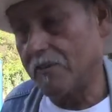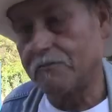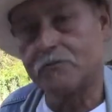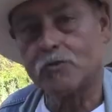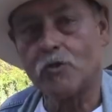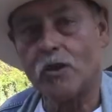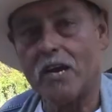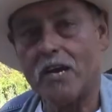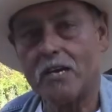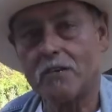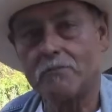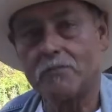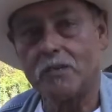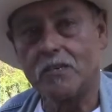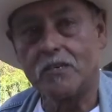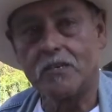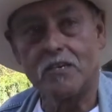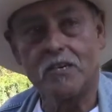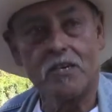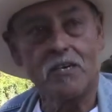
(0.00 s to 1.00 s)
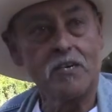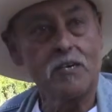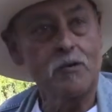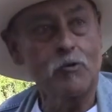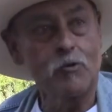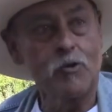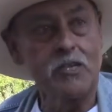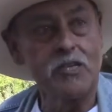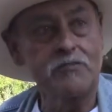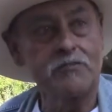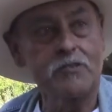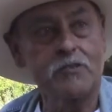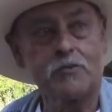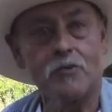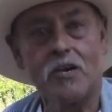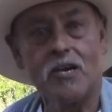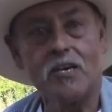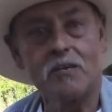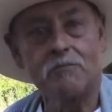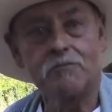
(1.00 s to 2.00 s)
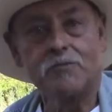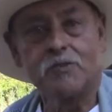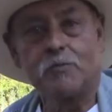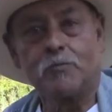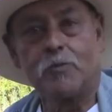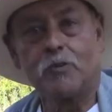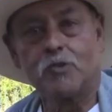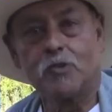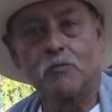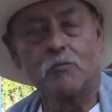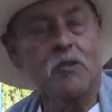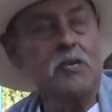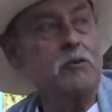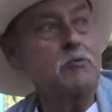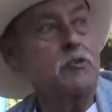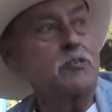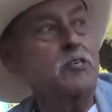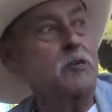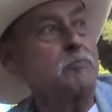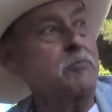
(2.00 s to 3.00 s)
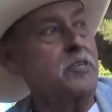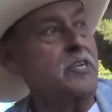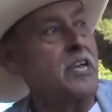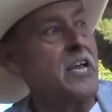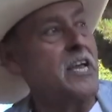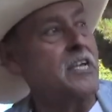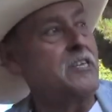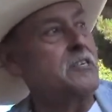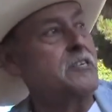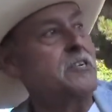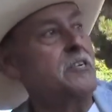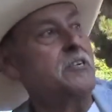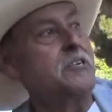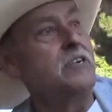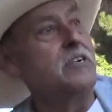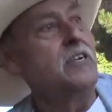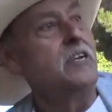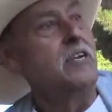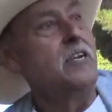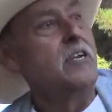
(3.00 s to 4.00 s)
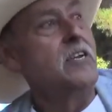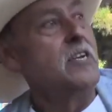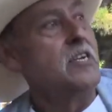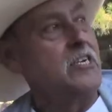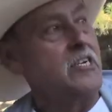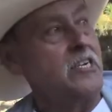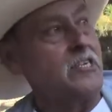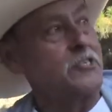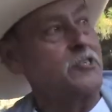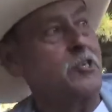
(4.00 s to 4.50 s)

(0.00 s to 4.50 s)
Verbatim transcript: uh, native tribe, the uh, Olivas tribe, supposedly was up the canyon here.